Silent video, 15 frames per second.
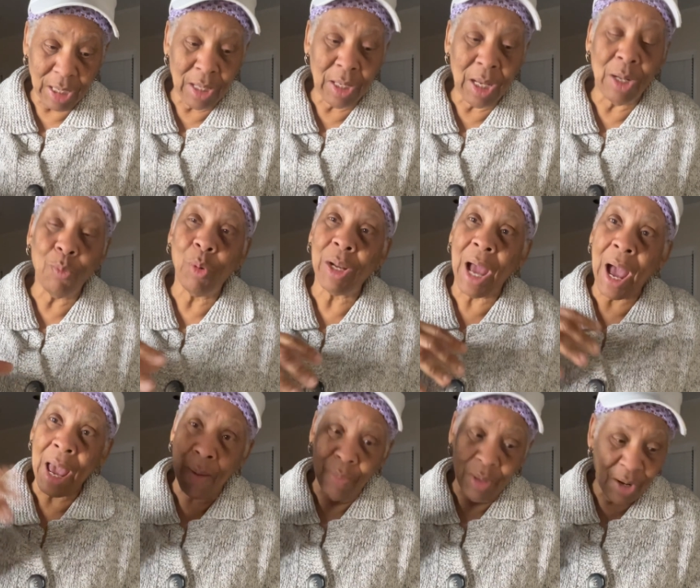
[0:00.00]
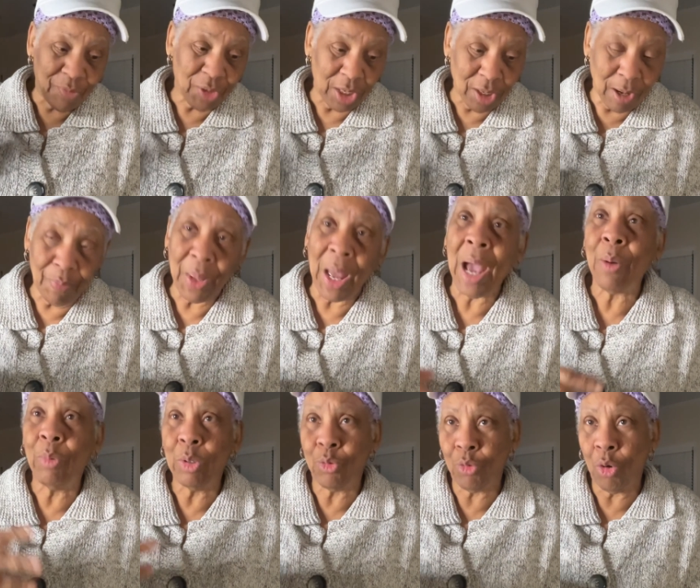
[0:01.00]
And then when I am lifted up, I
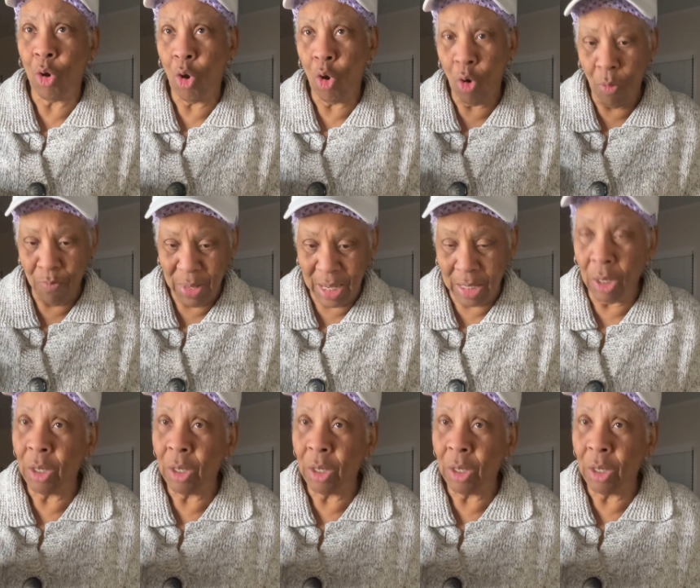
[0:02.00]
will draw all men